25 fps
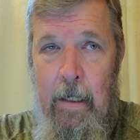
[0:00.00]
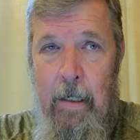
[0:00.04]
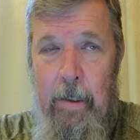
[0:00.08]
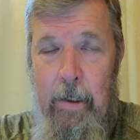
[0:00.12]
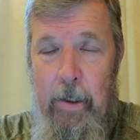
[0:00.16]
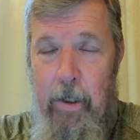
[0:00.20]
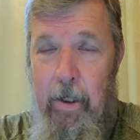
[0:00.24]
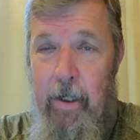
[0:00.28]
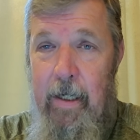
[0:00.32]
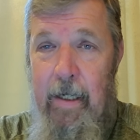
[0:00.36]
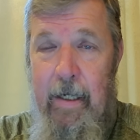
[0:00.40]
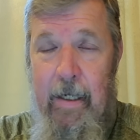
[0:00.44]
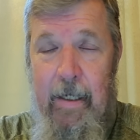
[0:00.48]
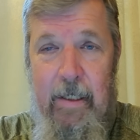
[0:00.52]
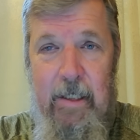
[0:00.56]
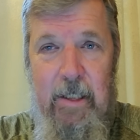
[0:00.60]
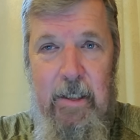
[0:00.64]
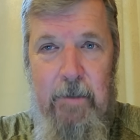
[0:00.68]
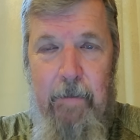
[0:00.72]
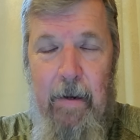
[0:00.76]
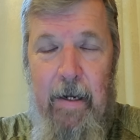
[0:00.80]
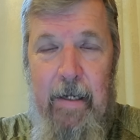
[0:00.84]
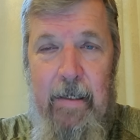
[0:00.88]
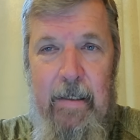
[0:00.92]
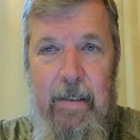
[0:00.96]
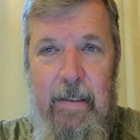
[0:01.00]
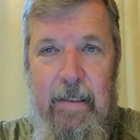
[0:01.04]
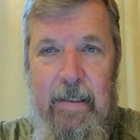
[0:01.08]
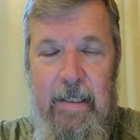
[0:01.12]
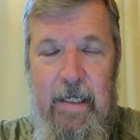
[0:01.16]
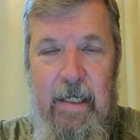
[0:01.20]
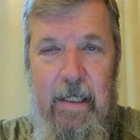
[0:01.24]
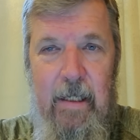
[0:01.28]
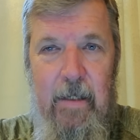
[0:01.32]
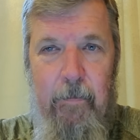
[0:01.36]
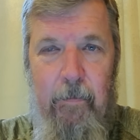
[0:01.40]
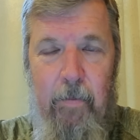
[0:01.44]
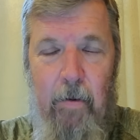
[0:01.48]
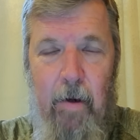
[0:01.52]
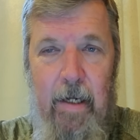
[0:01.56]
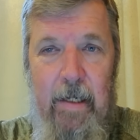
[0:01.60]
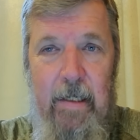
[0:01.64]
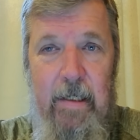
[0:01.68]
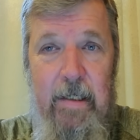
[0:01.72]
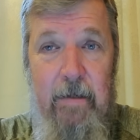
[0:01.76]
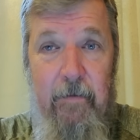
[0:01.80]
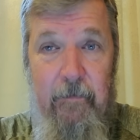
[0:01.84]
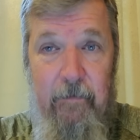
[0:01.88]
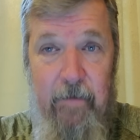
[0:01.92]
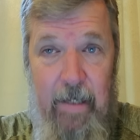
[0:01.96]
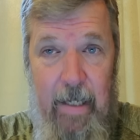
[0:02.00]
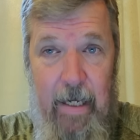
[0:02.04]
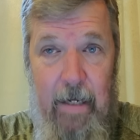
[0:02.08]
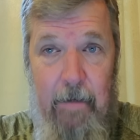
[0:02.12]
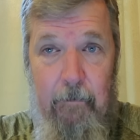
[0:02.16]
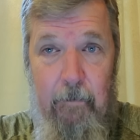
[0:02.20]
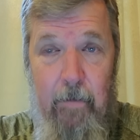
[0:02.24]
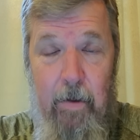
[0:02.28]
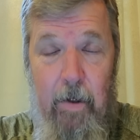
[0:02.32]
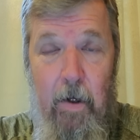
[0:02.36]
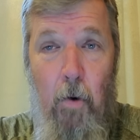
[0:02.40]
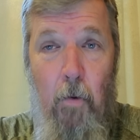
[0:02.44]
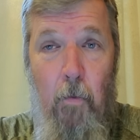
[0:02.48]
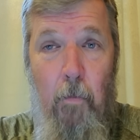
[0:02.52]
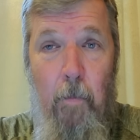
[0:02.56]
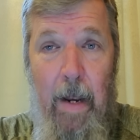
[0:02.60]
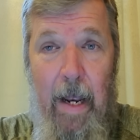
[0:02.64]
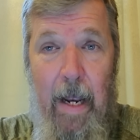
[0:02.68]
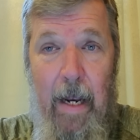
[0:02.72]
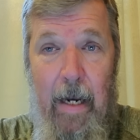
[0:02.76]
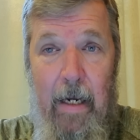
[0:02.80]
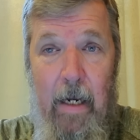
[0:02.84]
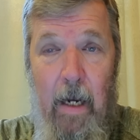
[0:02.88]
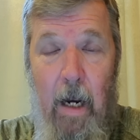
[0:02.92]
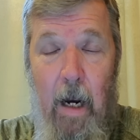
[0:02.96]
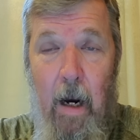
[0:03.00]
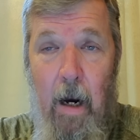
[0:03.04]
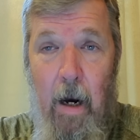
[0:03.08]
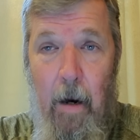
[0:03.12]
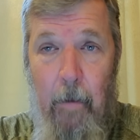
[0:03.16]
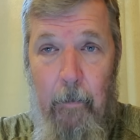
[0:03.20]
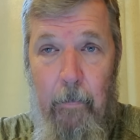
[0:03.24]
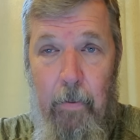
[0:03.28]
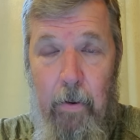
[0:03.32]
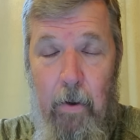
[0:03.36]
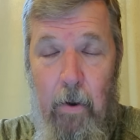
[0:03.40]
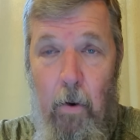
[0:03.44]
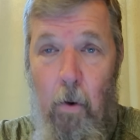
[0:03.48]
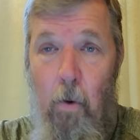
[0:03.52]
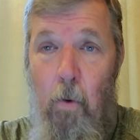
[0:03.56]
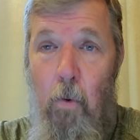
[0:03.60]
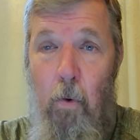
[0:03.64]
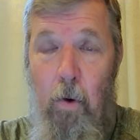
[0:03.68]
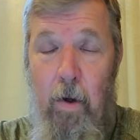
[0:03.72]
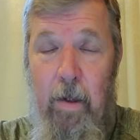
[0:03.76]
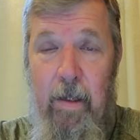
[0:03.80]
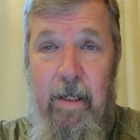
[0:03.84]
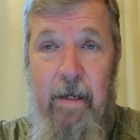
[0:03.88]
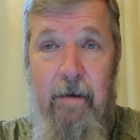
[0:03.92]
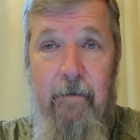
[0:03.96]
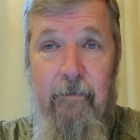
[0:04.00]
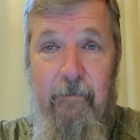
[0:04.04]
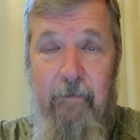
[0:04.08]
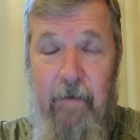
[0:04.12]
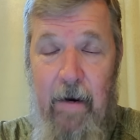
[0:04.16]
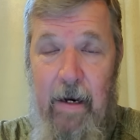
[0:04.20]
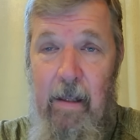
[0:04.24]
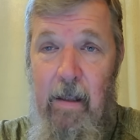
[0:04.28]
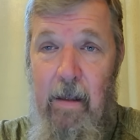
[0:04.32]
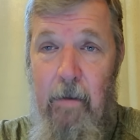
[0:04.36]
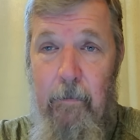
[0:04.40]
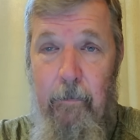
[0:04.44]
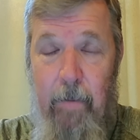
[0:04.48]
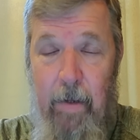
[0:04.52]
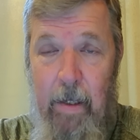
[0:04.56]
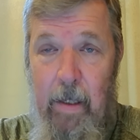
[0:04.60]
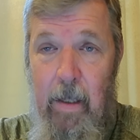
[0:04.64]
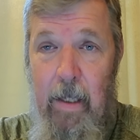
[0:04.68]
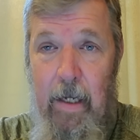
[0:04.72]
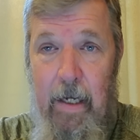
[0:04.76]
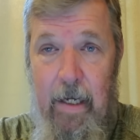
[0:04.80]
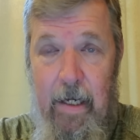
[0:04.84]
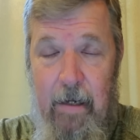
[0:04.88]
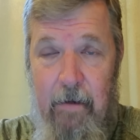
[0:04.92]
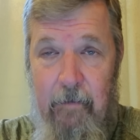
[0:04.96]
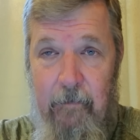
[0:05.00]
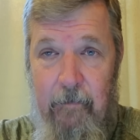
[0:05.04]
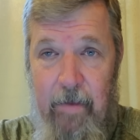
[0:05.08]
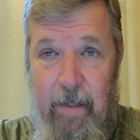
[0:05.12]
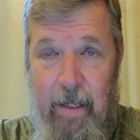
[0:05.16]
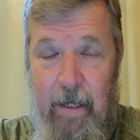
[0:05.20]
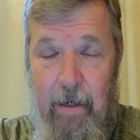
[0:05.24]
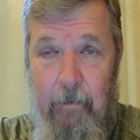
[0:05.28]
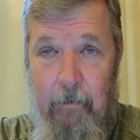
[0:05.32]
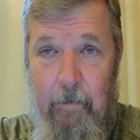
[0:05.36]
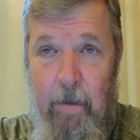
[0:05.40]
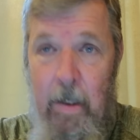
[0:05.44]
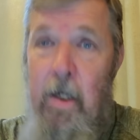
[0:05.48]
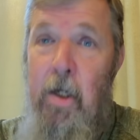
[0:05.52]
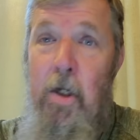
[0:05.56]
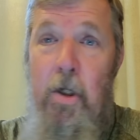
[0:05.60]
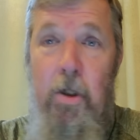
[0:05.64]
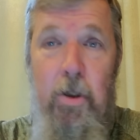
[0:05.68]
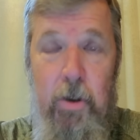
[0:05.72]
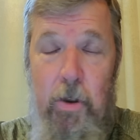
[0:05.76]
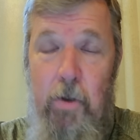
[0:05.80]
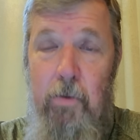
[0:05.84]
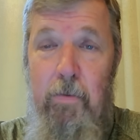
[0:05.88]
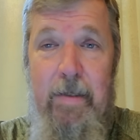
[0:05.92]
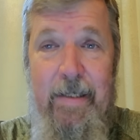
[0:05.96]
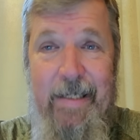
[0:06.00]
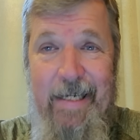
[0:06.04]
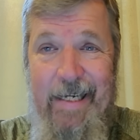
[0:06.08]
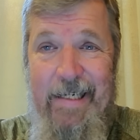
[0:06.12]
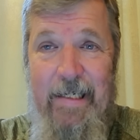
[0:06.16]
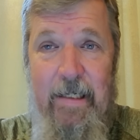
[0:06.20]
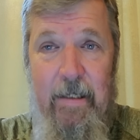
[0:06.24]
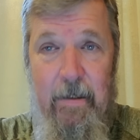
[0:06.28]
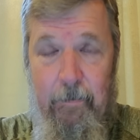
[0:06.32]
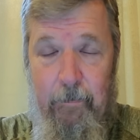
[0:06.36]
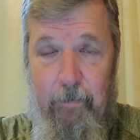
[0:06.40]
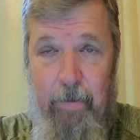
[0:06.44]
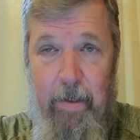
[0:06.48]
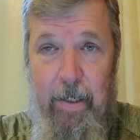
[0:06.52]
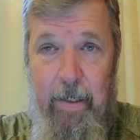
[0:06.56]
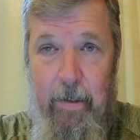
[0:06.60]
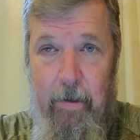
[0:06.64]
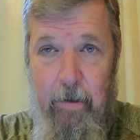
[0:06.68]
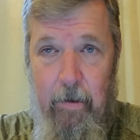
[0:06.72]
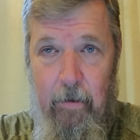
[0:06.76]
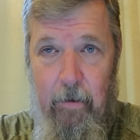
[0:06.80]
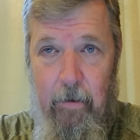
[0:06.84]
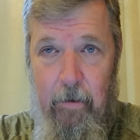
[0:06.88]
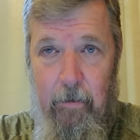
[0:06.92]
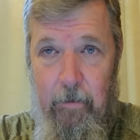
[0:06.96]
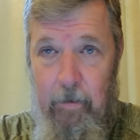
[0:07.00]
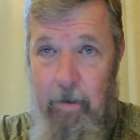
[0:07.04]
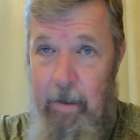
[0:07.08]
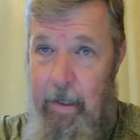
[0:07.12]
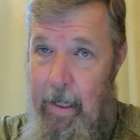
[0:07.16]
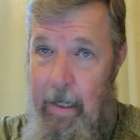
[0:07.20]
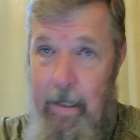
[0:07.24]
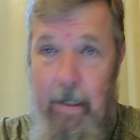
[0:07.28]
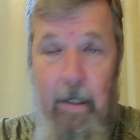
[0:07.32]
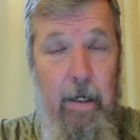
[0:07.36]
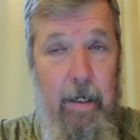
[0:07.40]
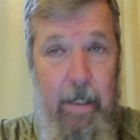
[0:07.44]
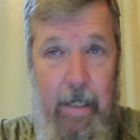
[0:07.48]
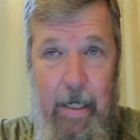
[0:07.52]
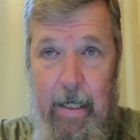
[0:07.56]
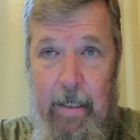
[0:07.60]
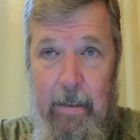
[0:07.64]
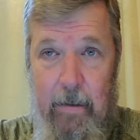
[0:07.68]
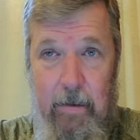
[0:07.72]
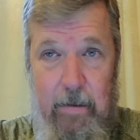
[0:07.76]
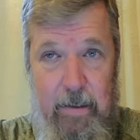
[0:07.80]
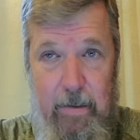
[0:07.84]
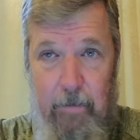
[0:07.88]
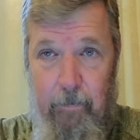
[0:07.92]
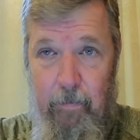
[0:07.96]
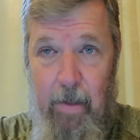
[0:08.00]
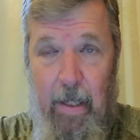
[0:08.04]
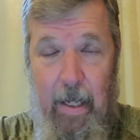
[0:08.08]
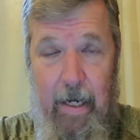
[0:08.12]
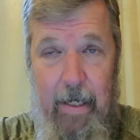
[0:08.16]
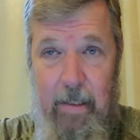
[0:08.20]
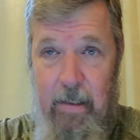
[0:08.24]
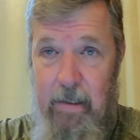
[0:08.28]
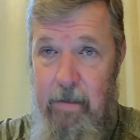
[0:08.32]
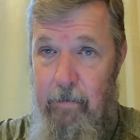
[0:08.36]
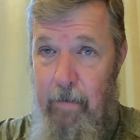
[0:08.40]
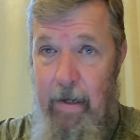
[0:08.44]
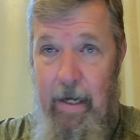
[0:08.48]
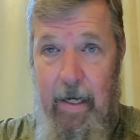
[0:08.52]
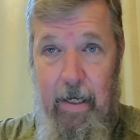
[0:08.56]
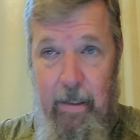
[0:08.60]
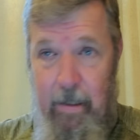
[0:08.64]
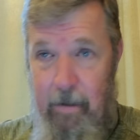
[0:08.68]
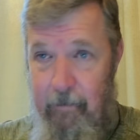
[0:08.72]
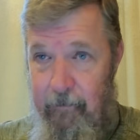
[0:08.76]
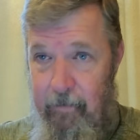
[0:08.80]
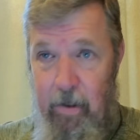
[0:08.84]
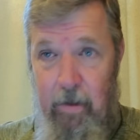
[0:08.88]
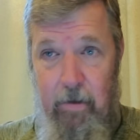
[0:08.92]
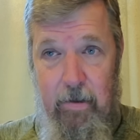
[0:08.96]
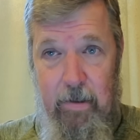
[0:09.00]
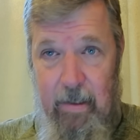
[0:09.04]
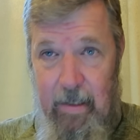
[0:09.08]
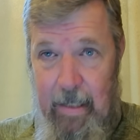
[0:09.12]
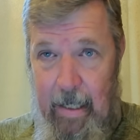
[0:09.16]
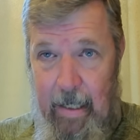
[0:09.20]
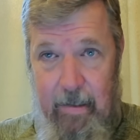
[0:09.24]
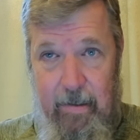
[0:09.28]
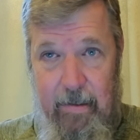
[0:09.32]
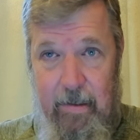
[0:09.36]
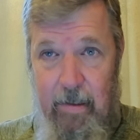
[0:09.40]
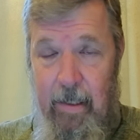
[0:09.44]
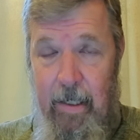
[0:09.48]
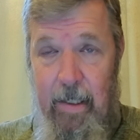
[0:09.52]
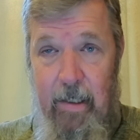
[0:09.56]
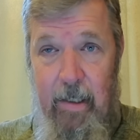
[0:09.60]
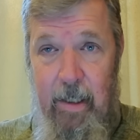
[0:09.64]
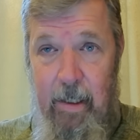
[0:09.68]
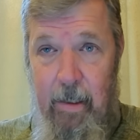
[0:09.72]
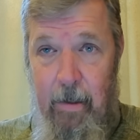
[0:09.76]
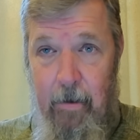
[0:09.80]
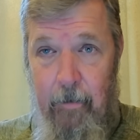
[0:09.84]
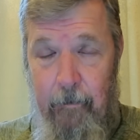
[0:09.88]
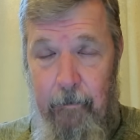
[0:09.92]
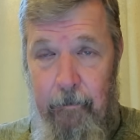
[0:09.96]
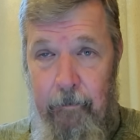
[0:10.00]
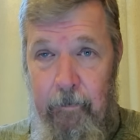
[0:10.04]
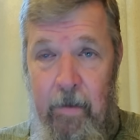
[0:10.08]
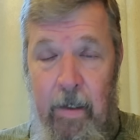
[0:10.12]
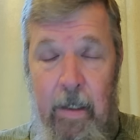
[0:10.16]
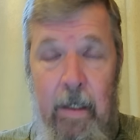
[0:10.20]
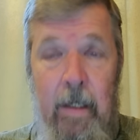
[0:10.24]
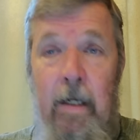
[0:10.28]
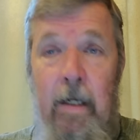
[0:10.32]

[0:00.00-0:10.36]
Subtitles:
You're going to expect to see the price of them go back up, or the availability of them to disappear, okay? Again, supply and demand. If there's less lithium,